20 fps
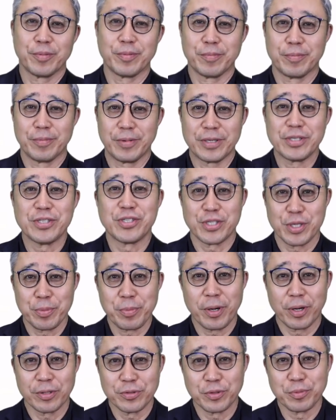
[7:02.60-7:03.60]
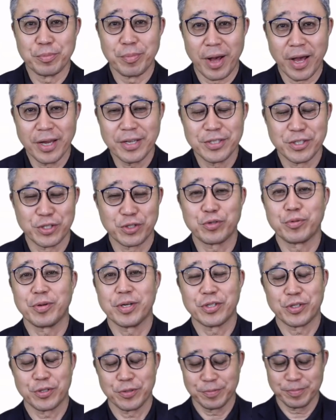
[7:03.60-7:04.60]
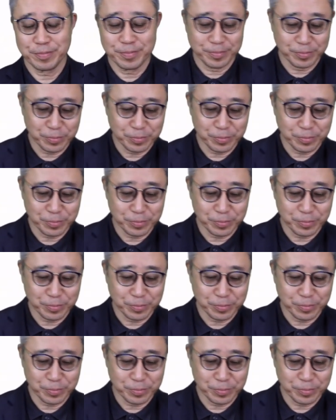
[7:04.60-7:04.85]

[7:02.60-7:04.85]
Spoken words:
very similar to my situation,